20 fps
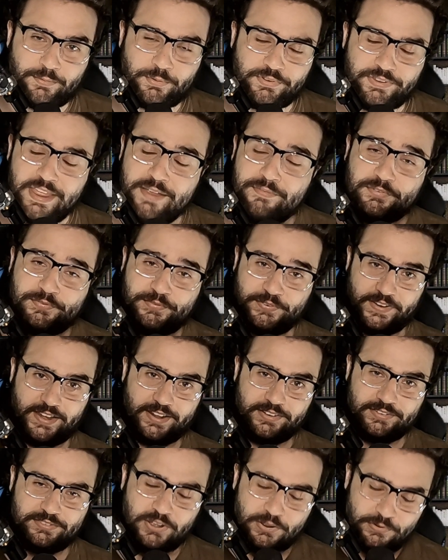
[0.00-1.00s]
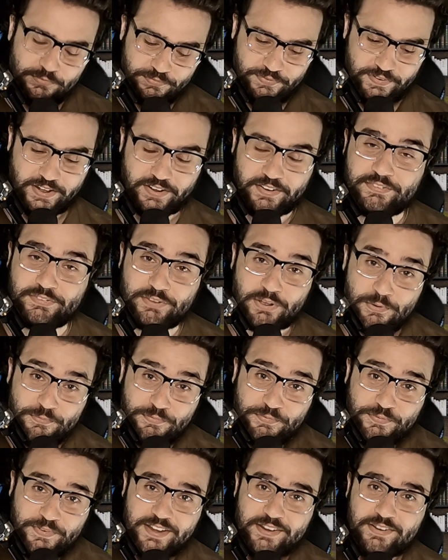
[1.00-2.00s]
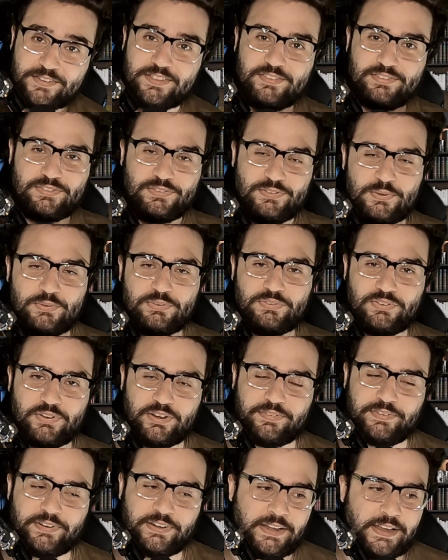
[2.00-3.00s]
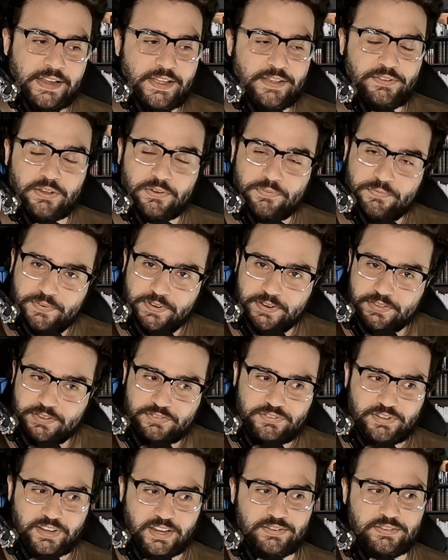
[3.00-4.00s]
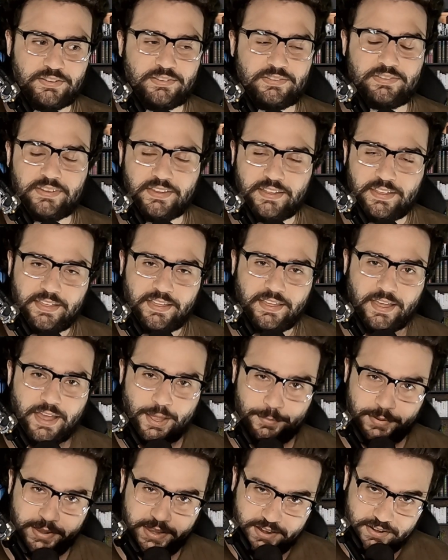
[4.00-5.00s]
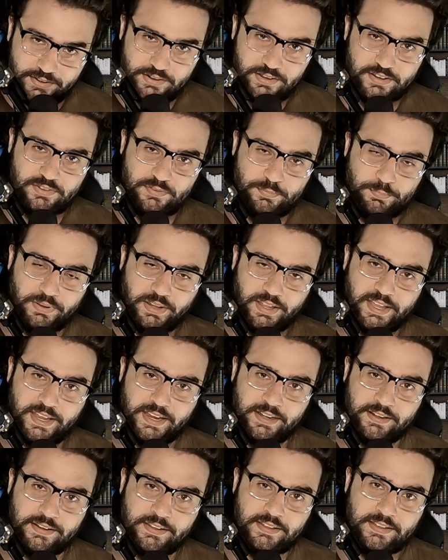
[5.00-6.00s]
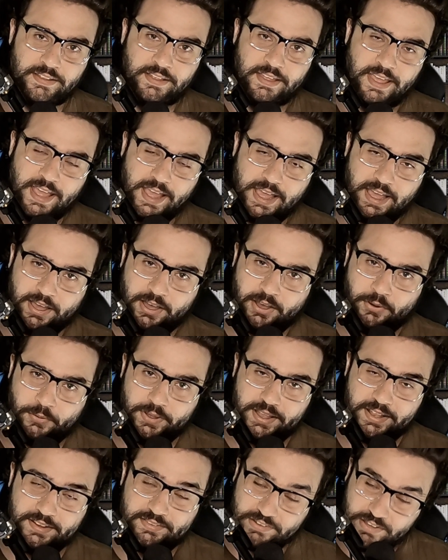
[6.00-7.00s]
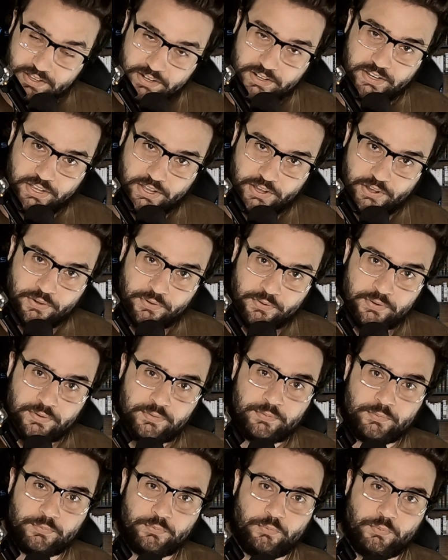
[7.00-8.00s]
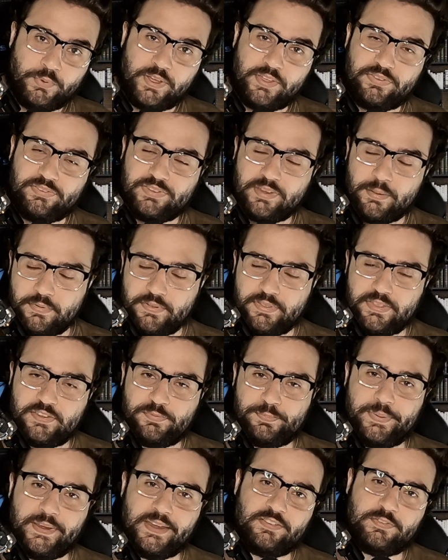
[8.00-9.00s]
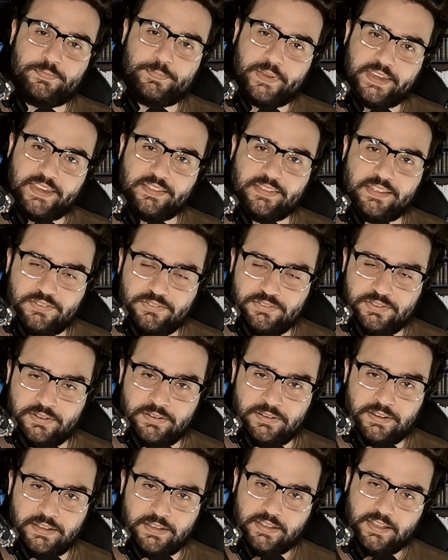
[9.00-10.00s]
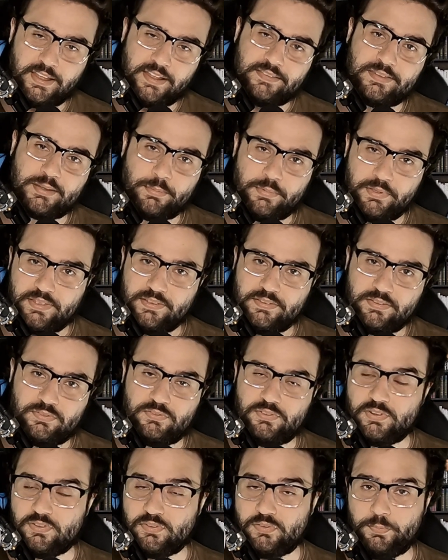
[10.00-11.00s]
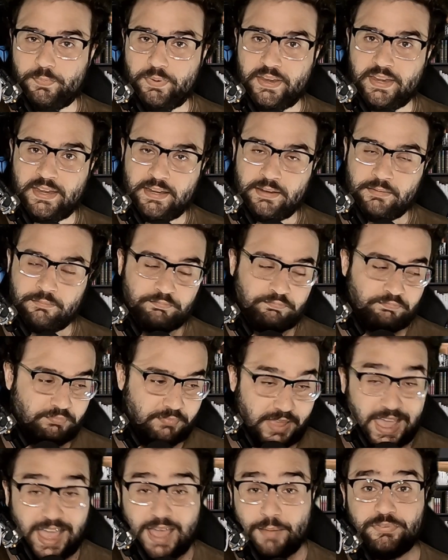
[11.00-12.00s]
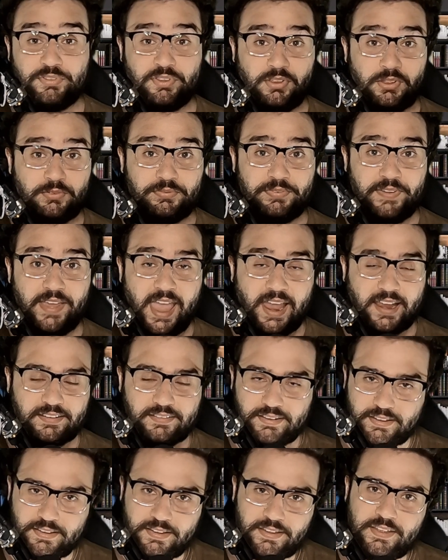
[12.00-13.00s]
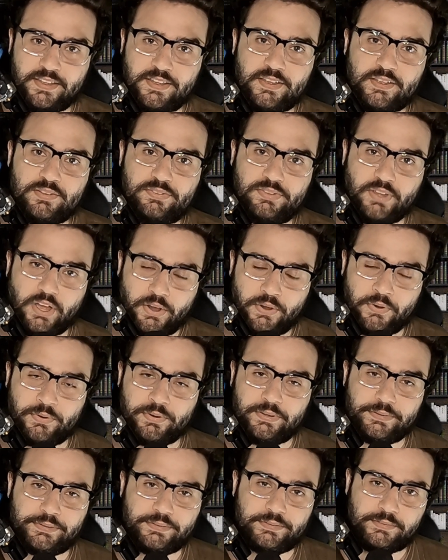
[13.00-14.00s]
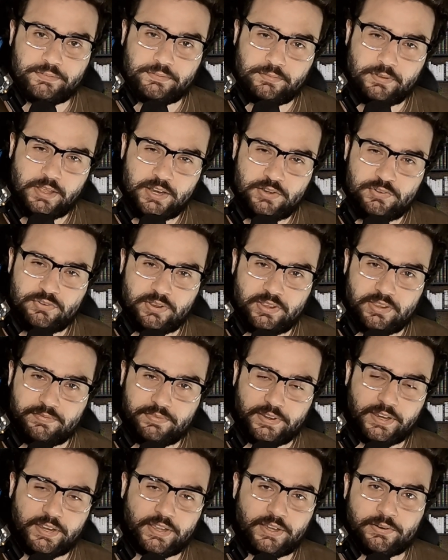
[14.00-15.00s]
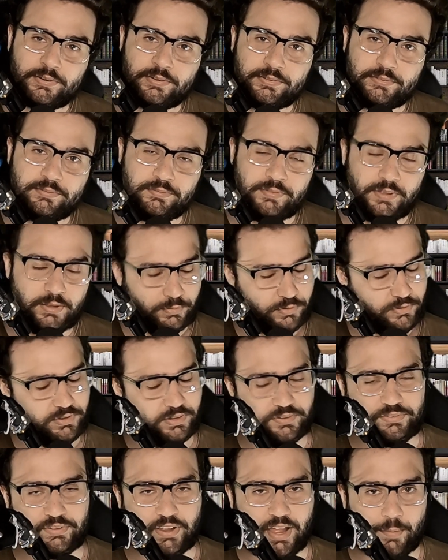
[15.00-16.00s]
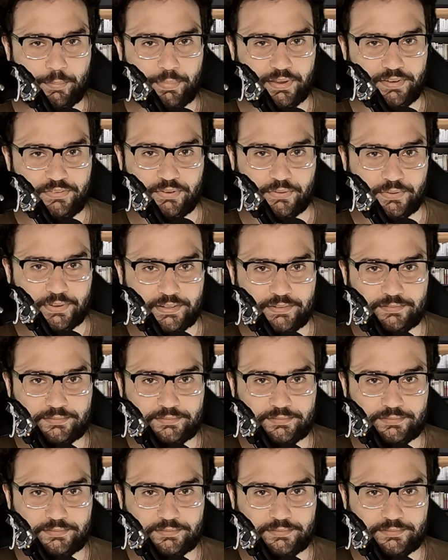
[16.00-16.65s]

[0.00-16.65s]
Well, never fear. Don't fear. Don't fear this new server. Don't fear the changes. I'm here to explain how it's gonna go, with some of this being speculation and some of this just being absolute fact. So enjoy the video and we'll just hop into it.